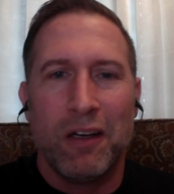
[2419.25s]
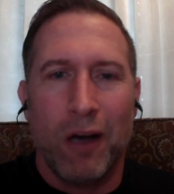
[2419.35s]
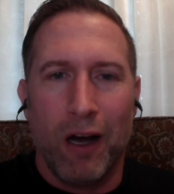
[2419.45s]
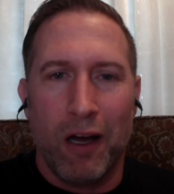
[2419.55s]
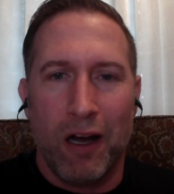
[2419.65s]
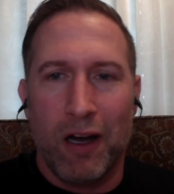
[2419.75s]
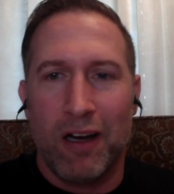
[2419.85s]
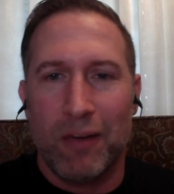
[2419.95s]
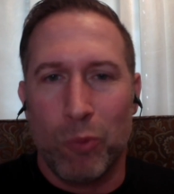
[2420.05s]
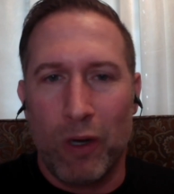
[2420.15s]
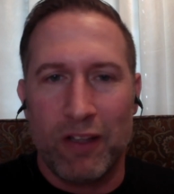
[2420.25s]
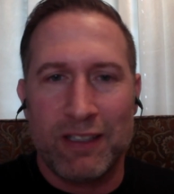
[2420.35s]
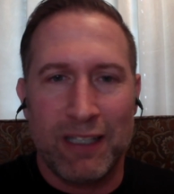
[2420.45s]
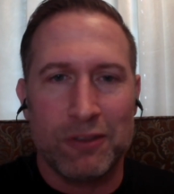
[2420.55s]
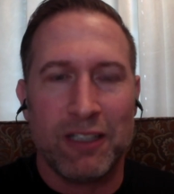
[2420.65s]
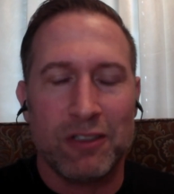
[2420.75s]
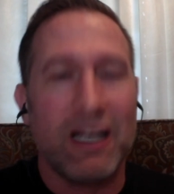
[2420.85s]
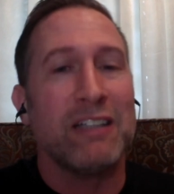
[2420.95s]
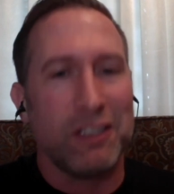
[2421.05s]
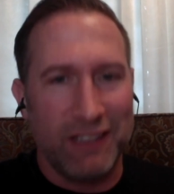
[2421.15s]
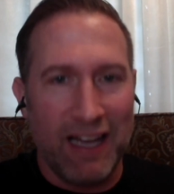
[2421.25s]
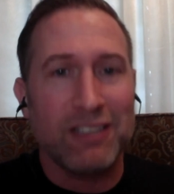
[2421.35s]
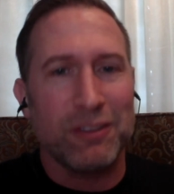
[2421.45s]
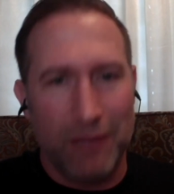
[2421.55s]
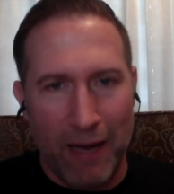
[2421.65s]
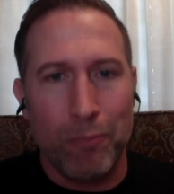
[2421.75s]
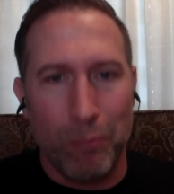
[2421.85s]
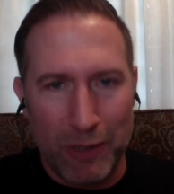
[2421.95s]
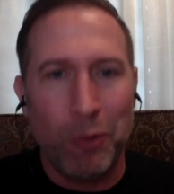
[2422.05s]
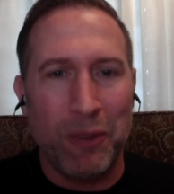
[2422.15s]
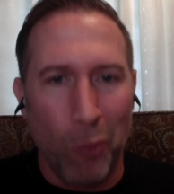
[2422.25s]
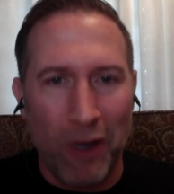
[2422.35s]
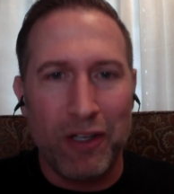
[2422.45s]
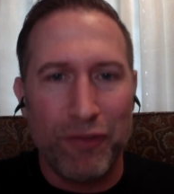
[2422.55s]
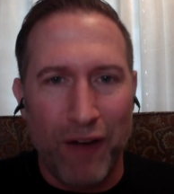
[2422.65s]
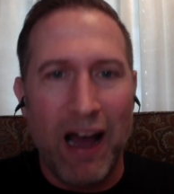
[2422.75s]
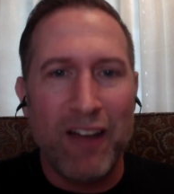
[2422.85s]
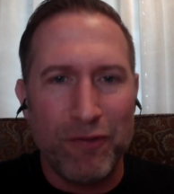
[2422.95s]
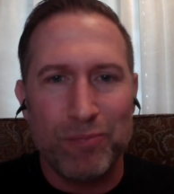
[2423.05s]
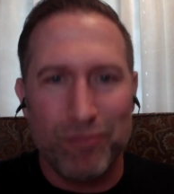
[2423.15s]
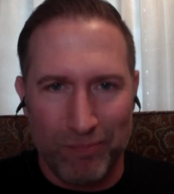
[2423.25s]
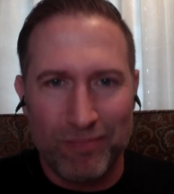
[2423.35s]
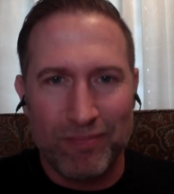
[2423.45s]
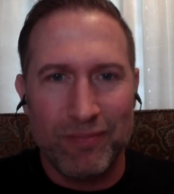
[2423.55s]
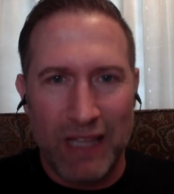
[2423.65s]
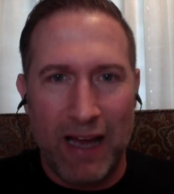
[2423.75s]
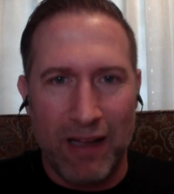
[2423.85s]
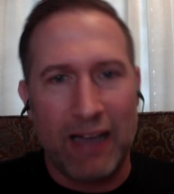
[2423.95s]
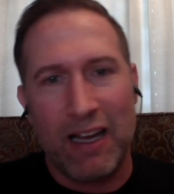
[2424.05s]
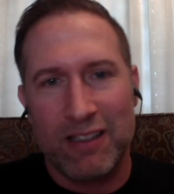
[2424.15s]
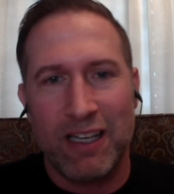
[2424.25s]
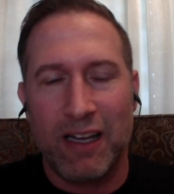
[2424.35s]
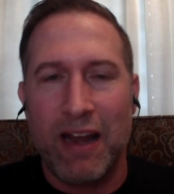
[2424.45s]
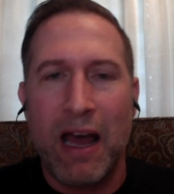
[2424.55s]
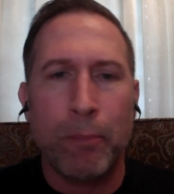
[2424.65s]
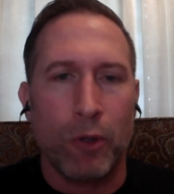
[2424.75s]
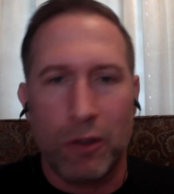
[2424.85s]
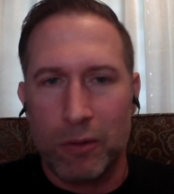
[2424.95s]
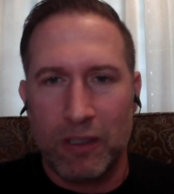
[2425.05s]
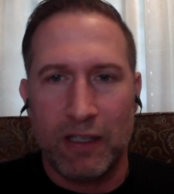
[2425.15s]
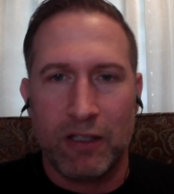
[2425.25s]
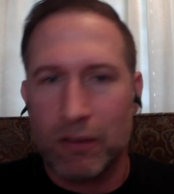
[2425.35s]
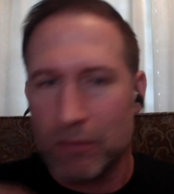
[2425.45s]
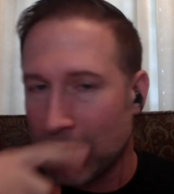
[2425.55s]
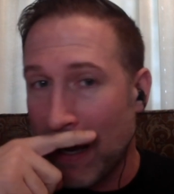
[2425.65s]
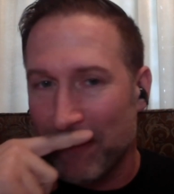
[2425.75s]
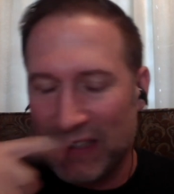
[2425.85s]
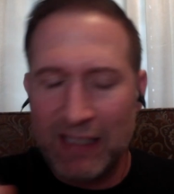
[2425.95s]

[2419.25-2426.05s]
One of the telltale signs is, yes, that between 1 to 5, that I got to take a nap or hit the caffeine,